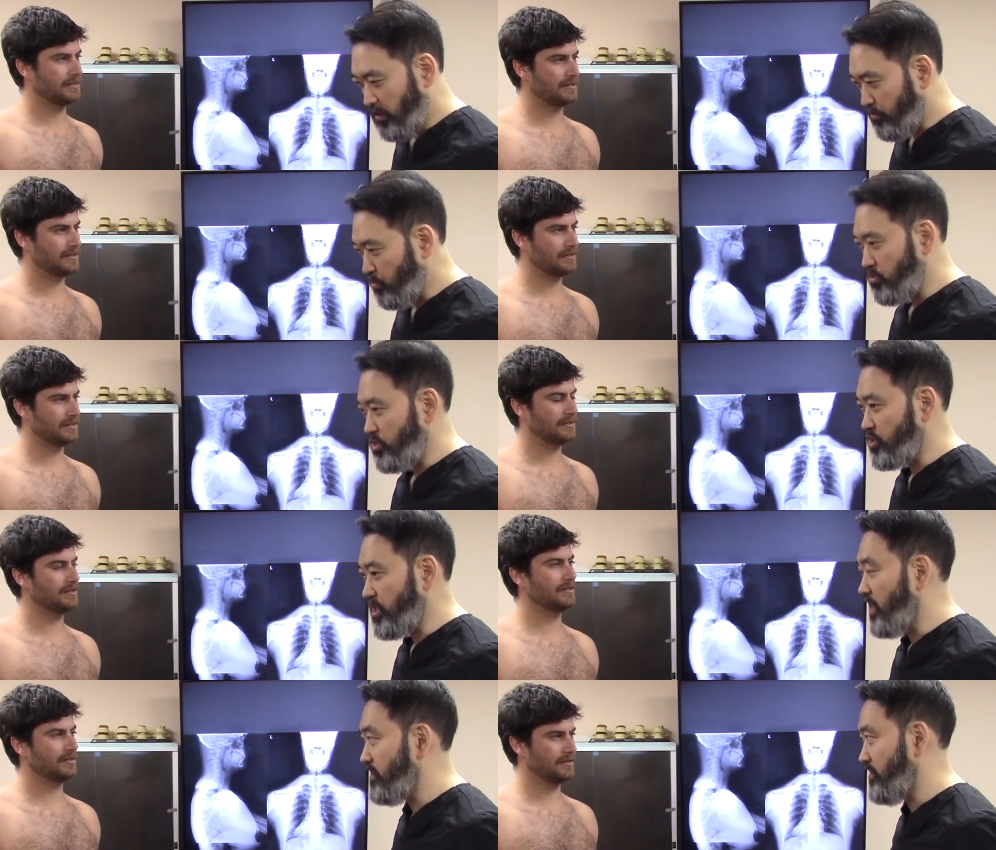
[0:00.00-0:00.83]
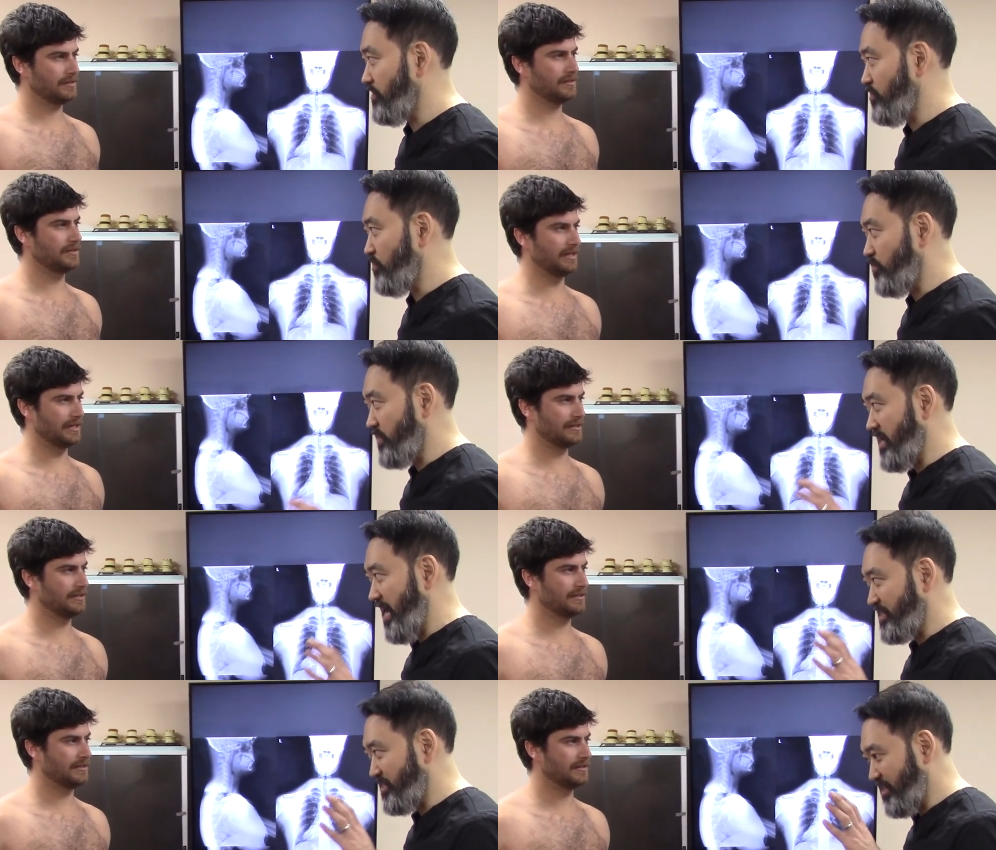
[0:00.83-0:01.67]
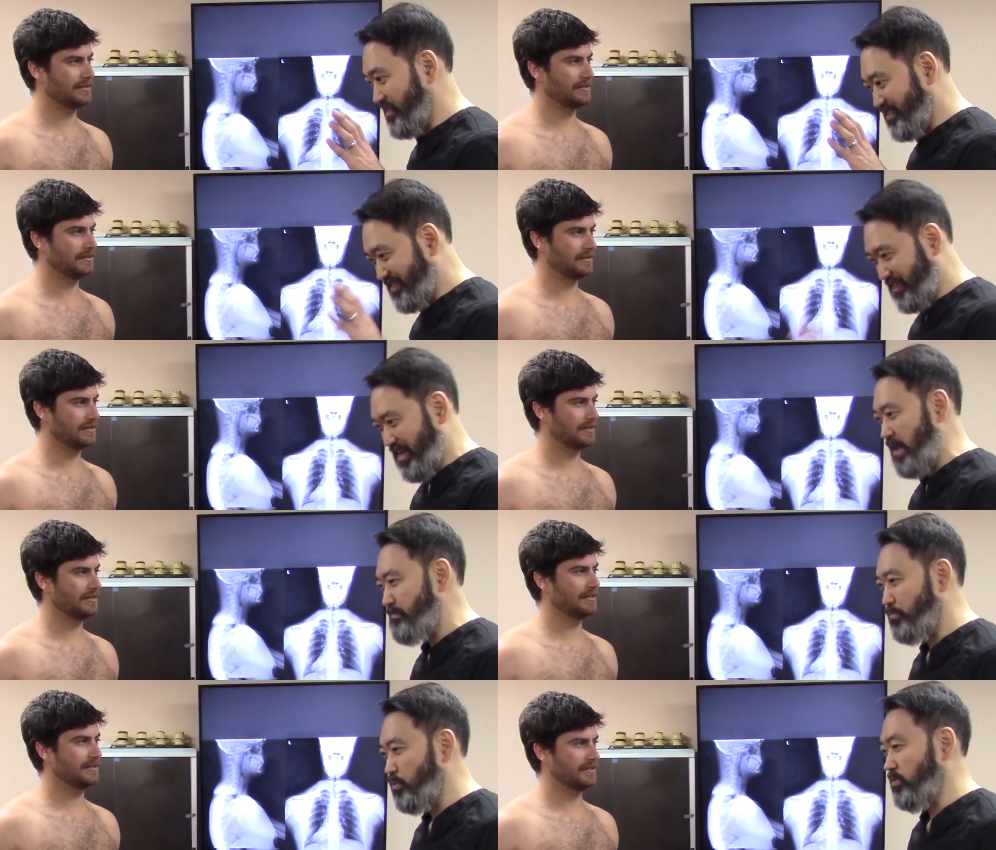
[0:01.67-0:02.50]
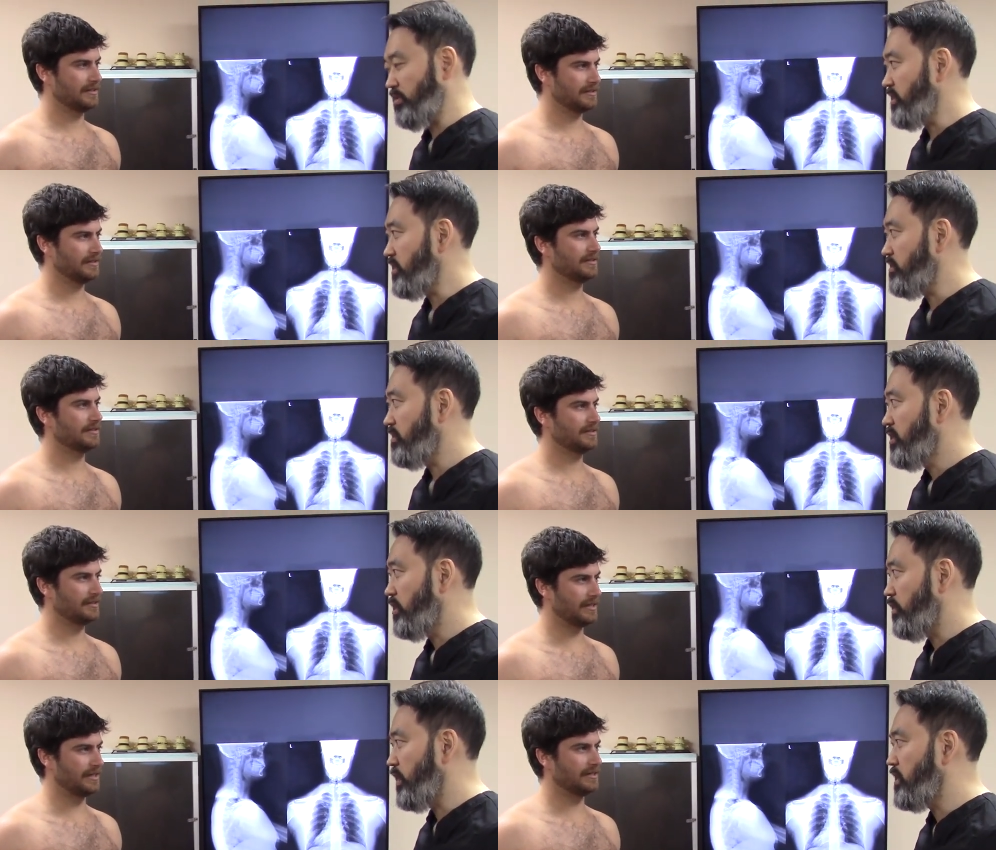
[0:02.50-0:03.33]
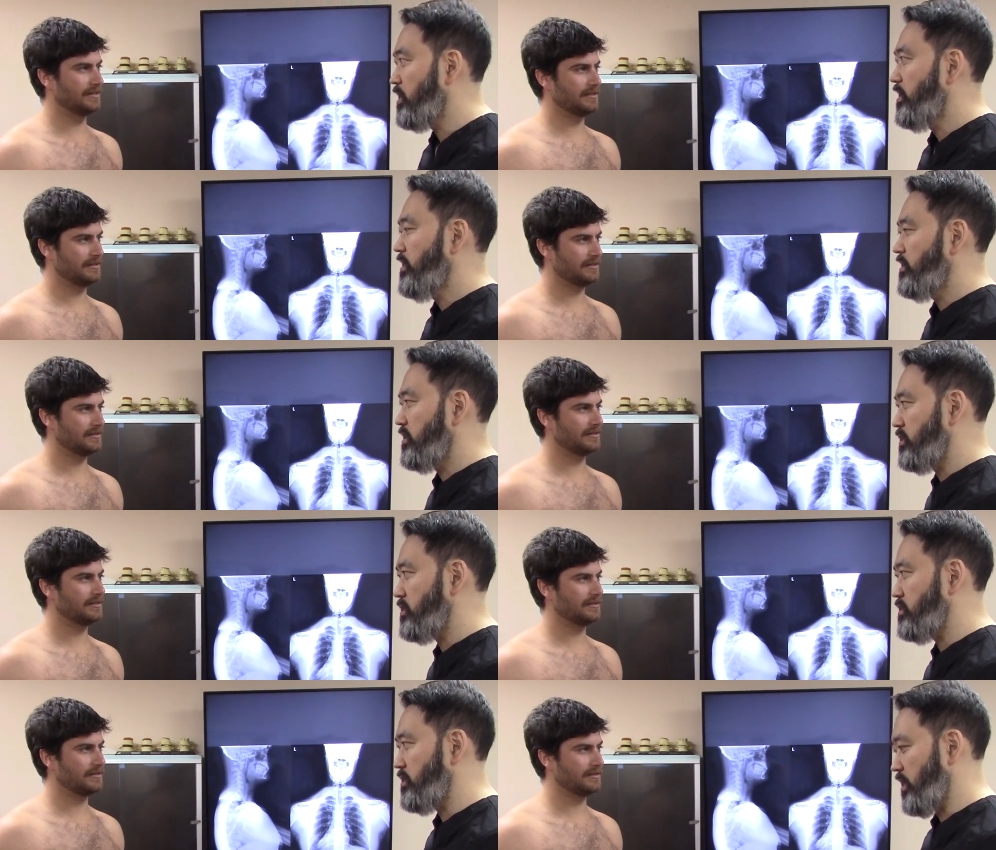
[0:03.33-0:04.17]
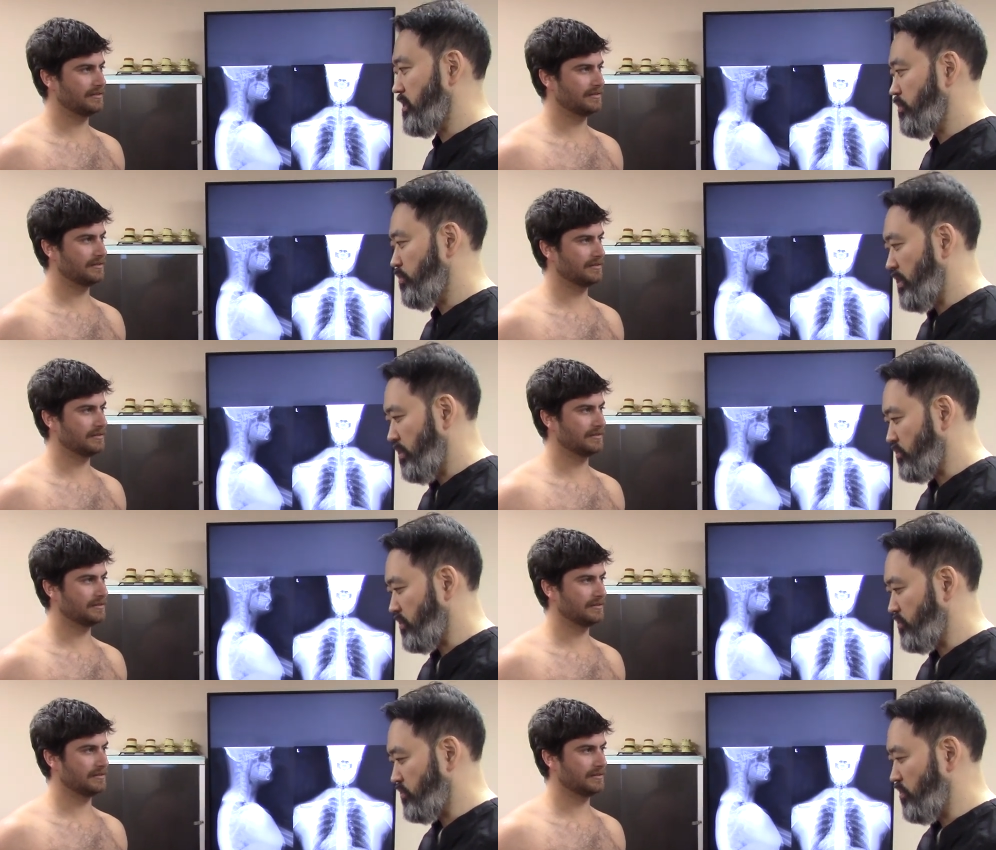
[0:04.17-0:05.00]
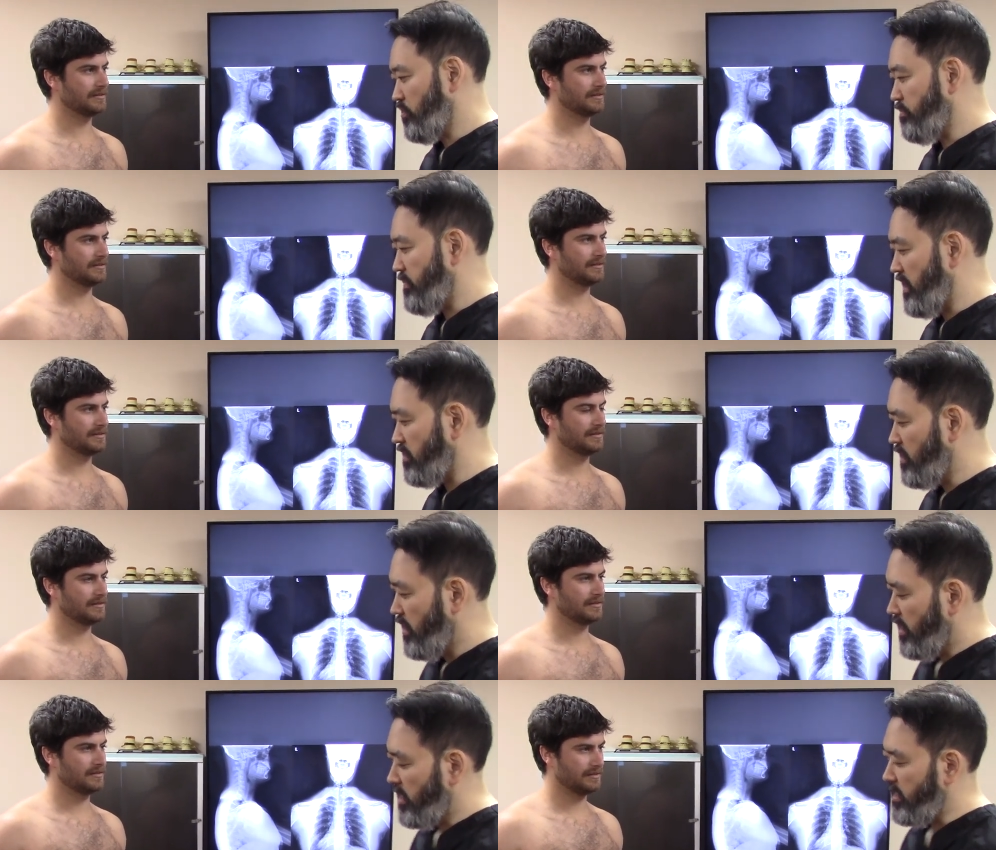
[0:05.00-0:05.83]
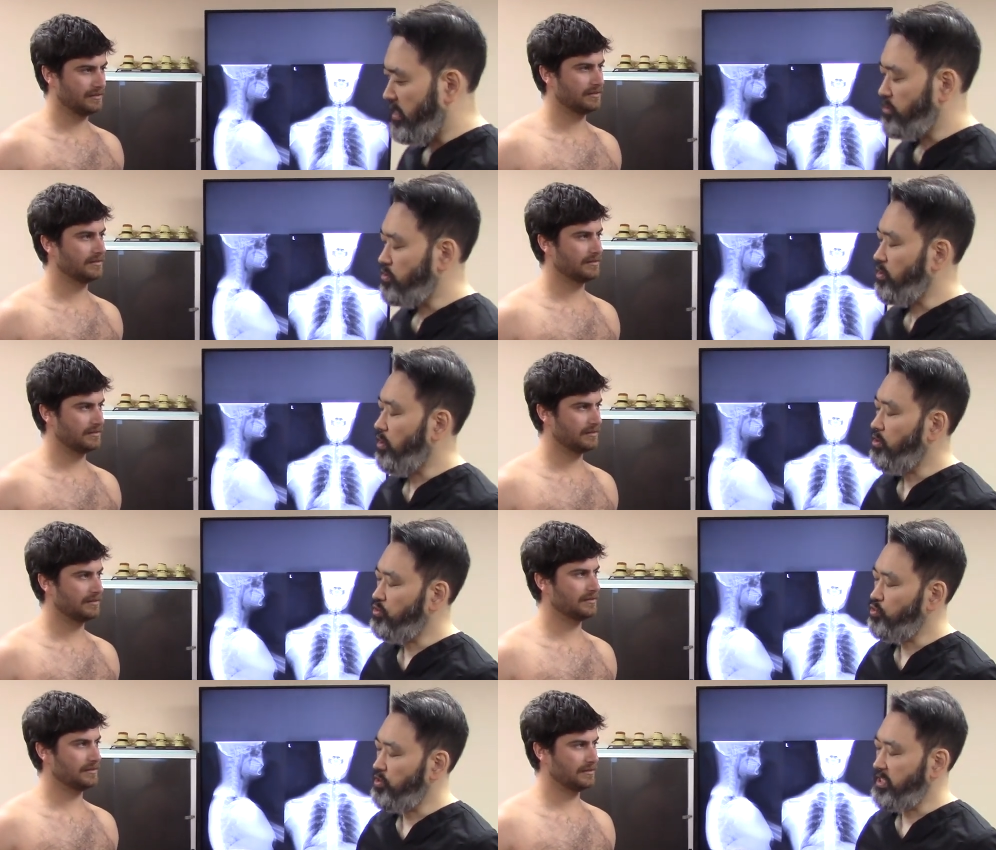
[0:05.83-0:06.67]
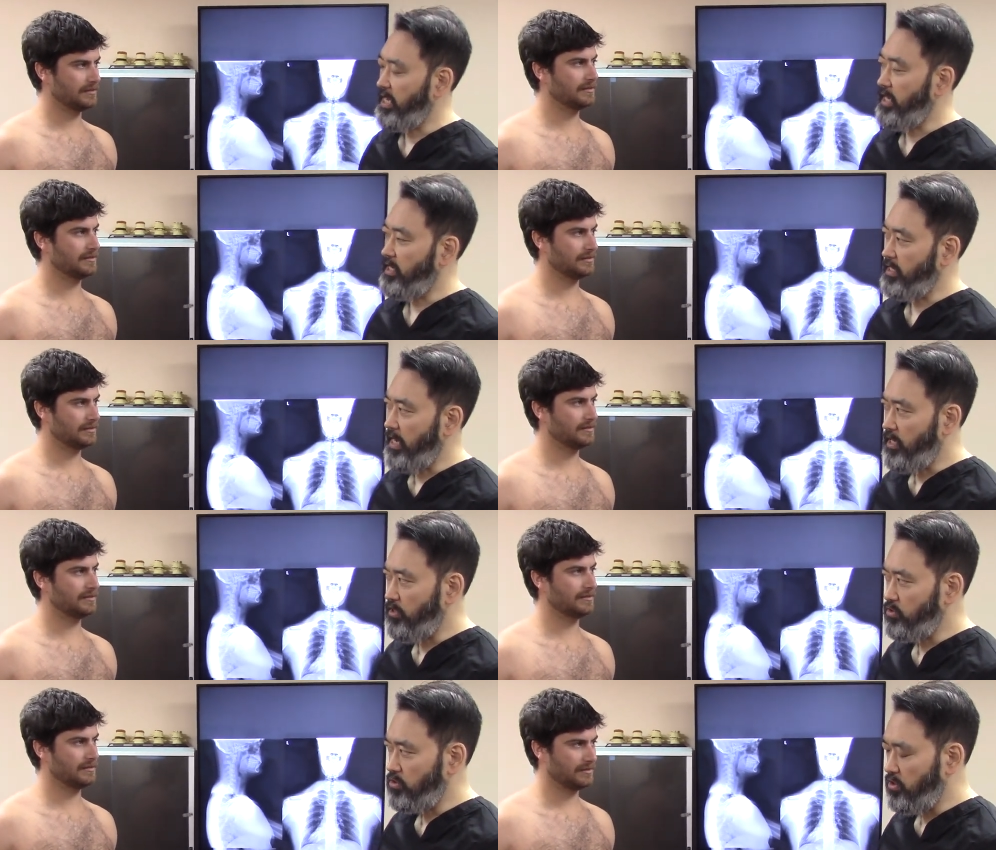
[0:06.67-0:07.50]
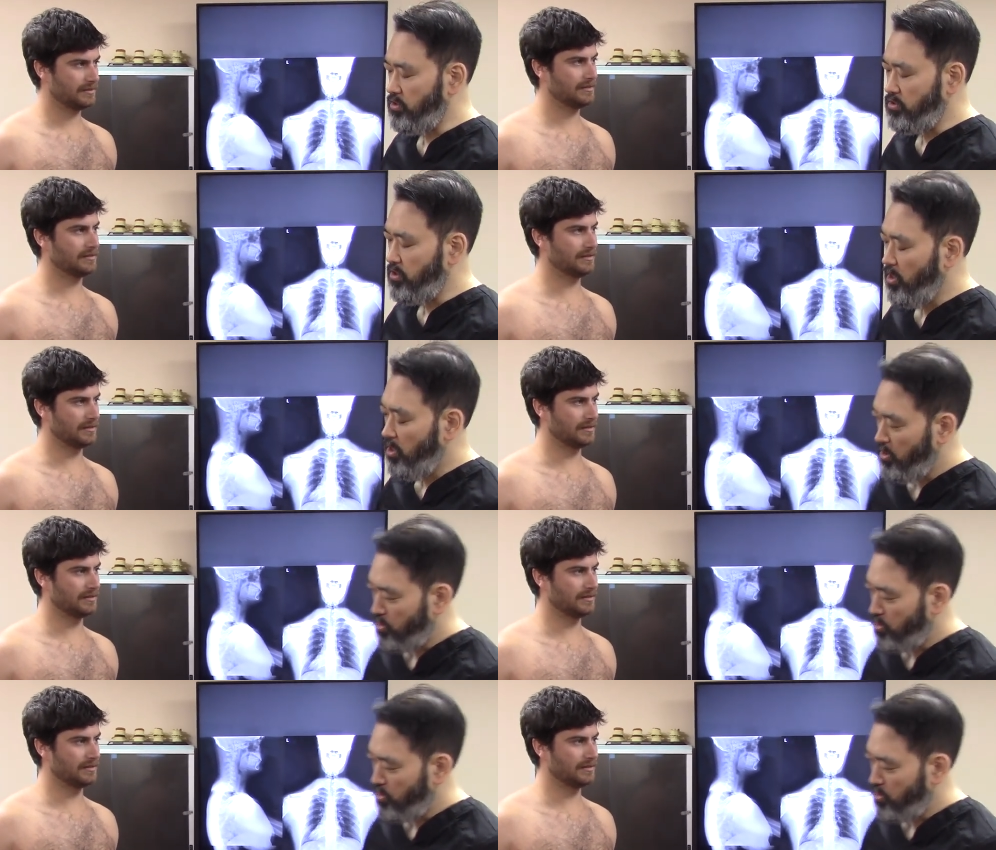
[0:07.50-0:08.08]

Speaker 1: up all your shots and you don't yeah. want to accidentally sink the eight ball in. Yeah. Right? This is exactly what I was concerned about. And I saw during the gait analysis, uh-huh.